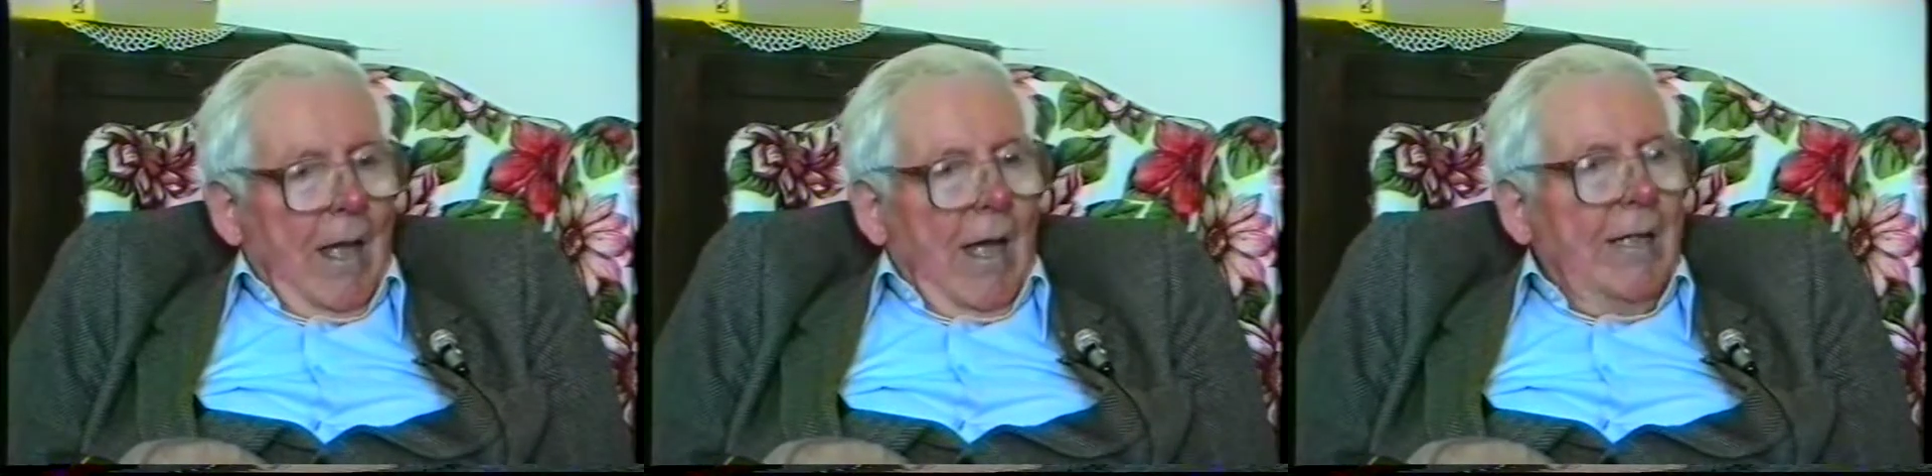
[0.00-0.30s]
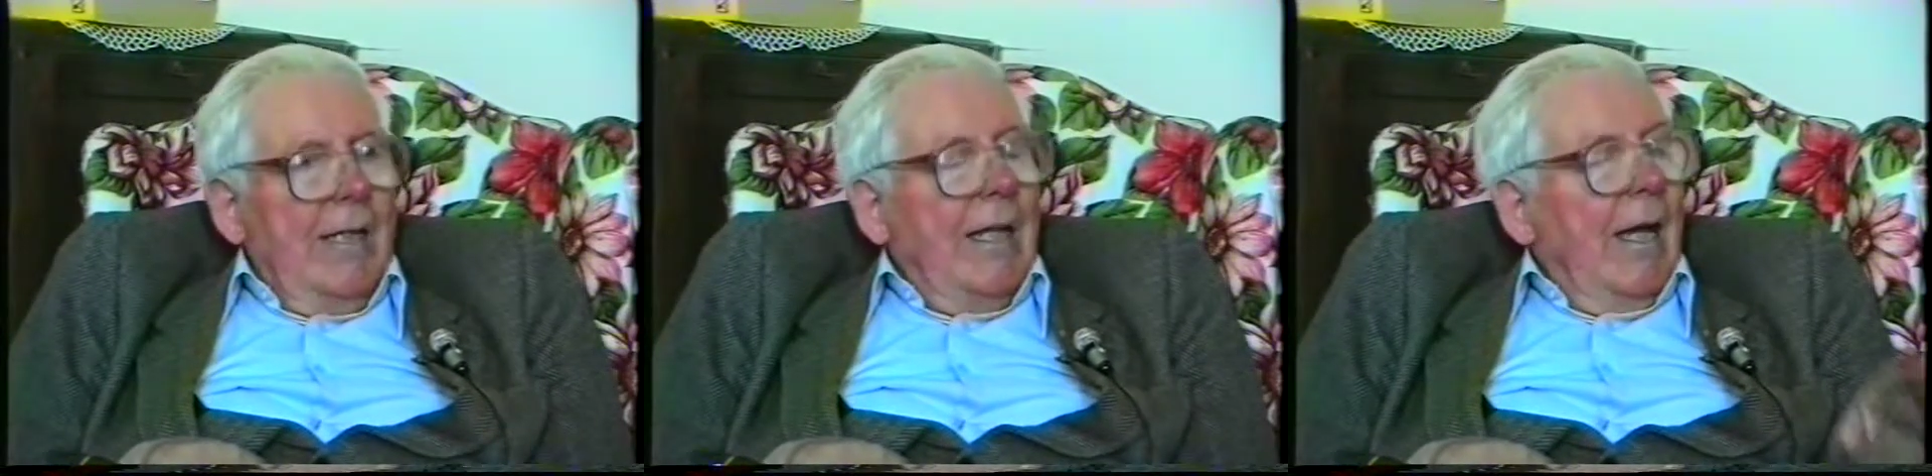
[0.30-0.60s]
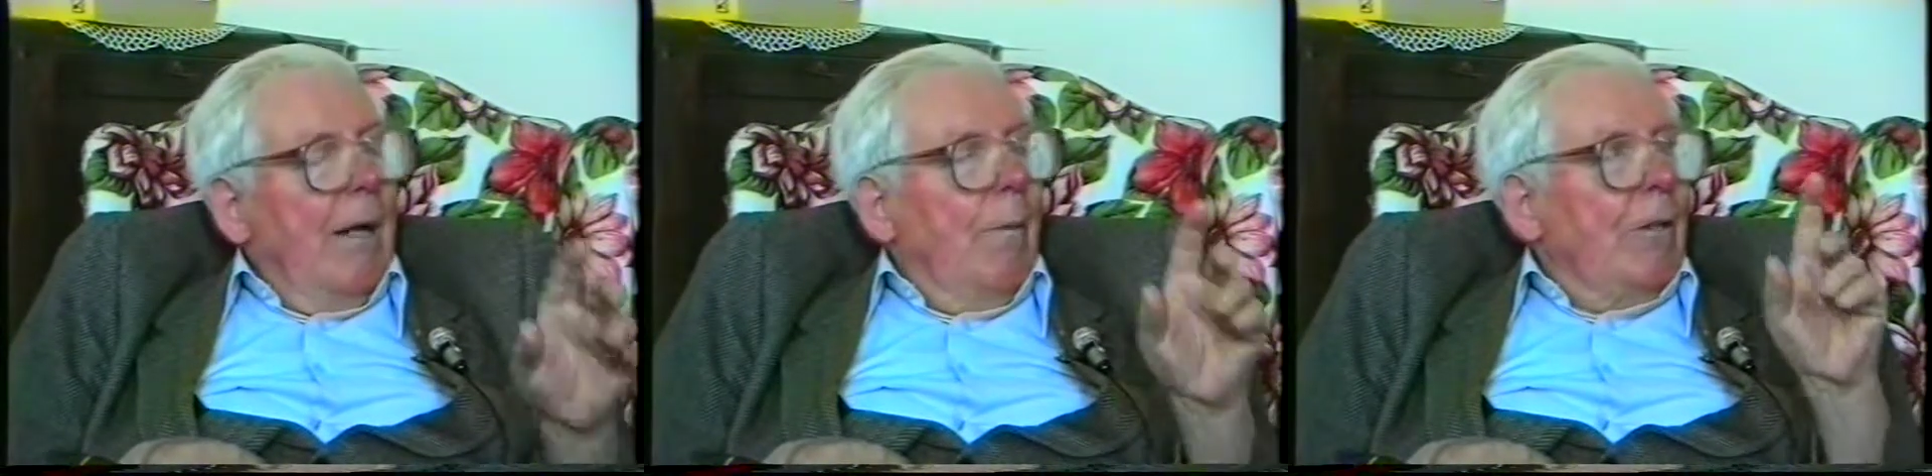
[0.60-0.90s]
and it
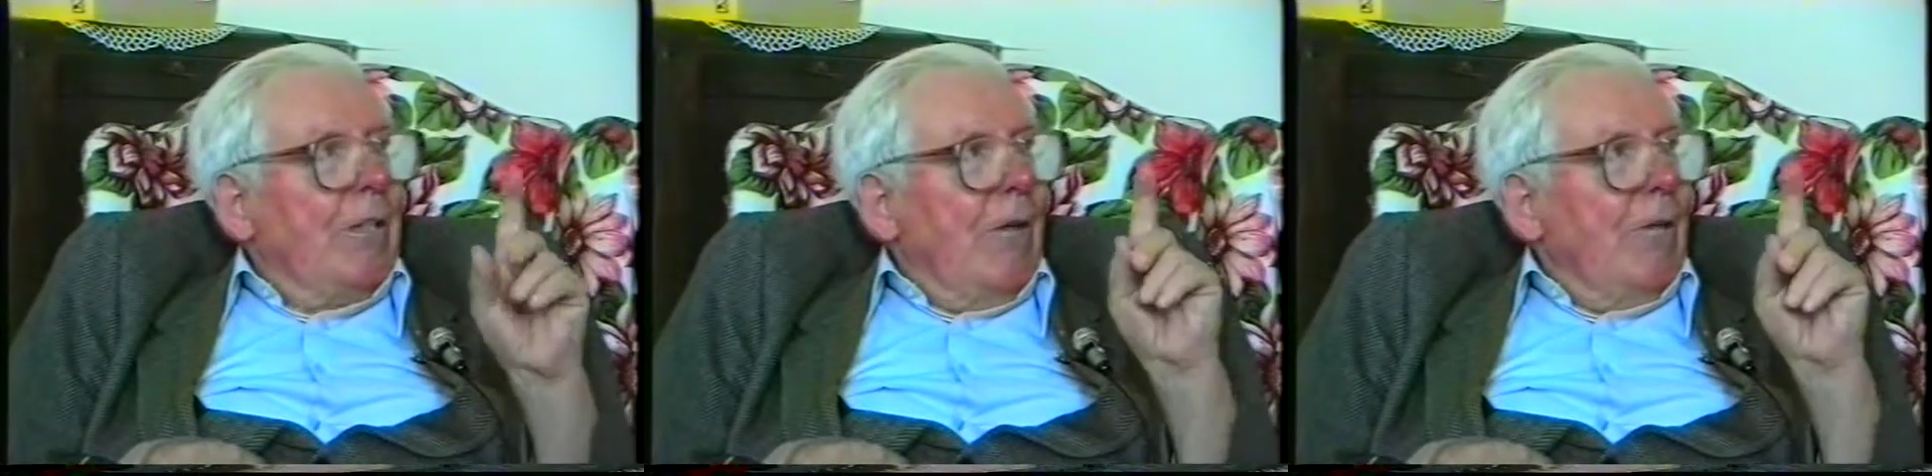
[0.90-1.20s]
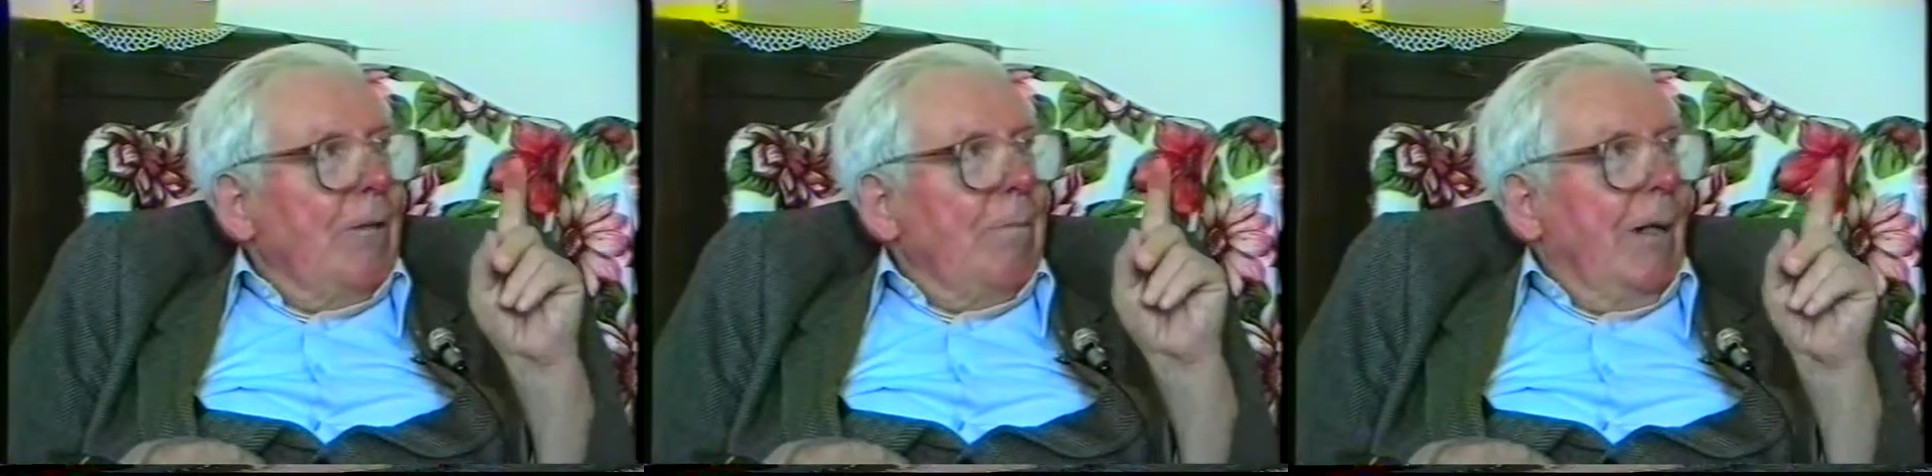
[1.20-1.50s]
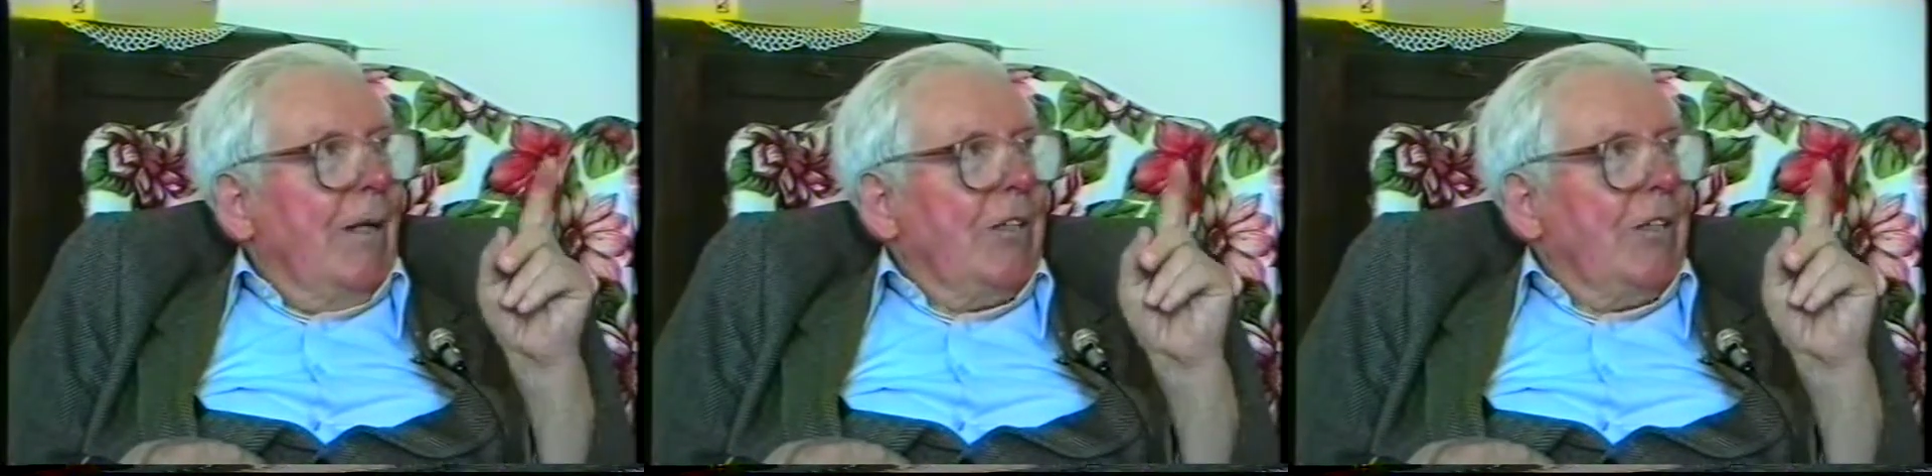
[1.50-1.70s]
was only by